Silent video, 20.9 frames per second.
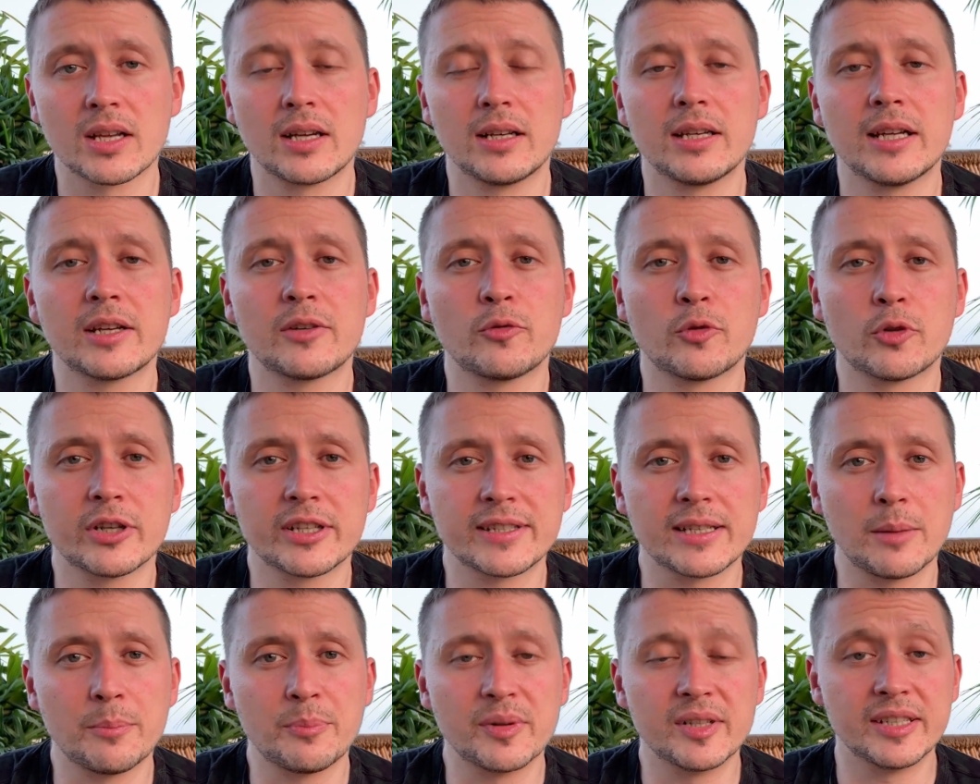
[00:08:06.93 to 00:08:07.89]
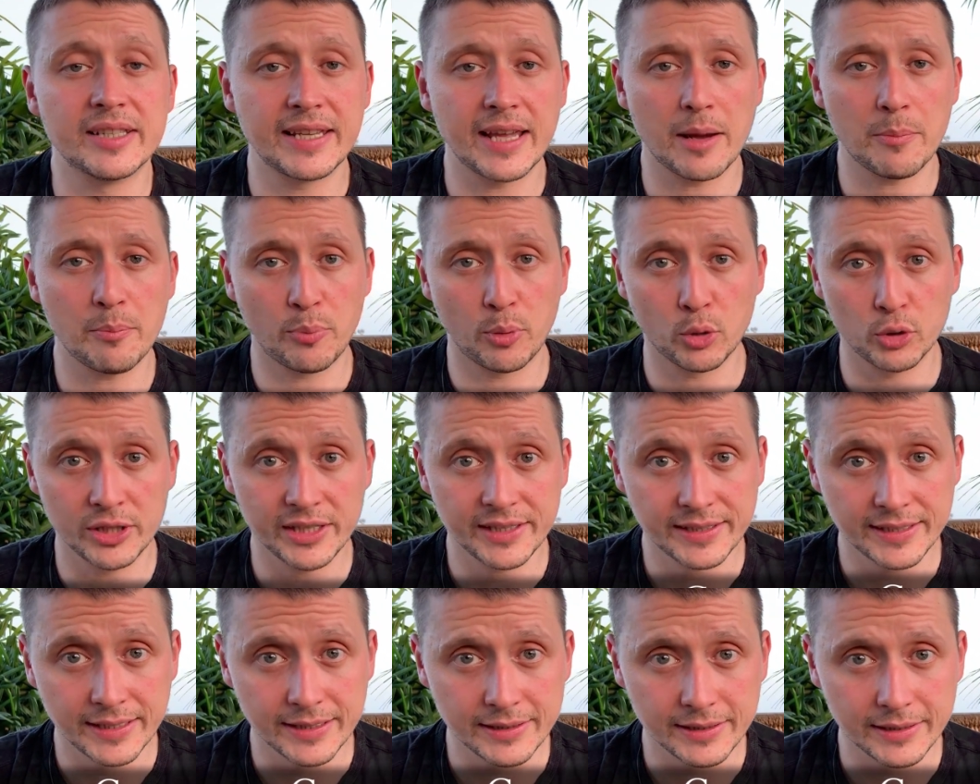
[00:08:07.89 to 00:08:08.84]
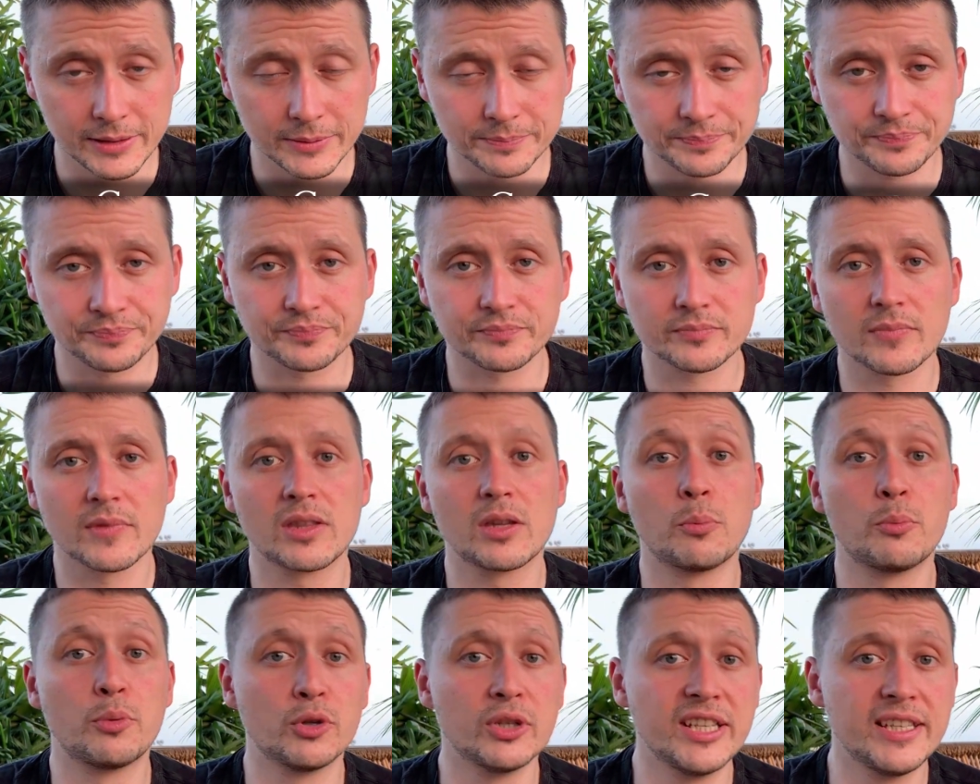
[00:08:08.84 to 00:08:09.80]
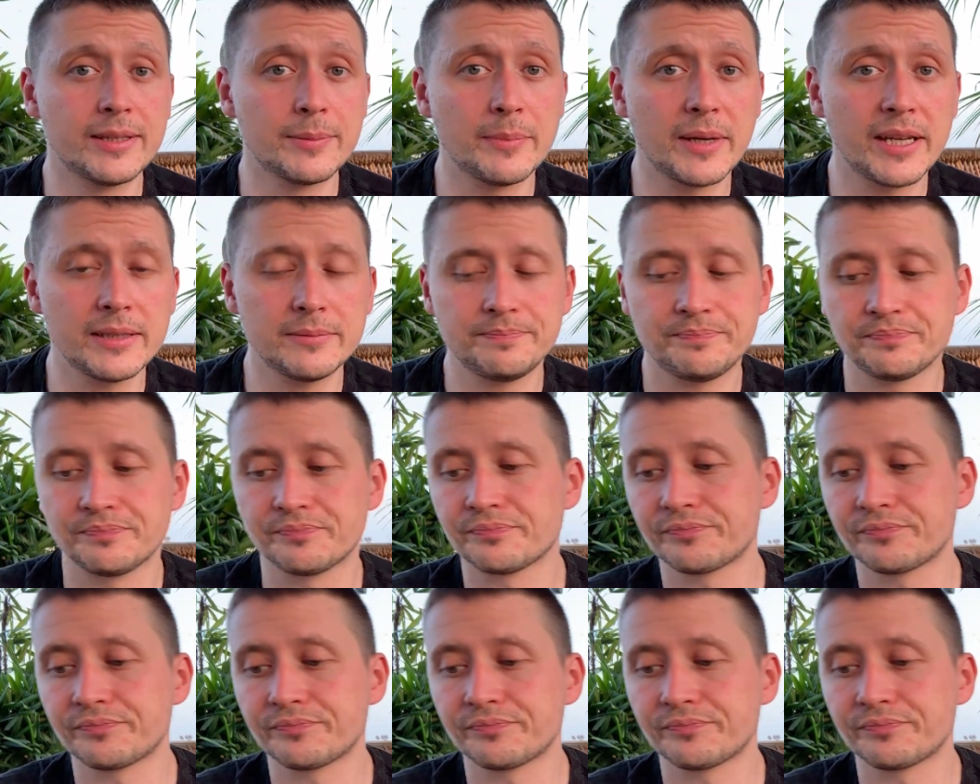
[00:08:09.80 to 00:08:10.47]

like for example, der Polizist, the policeman,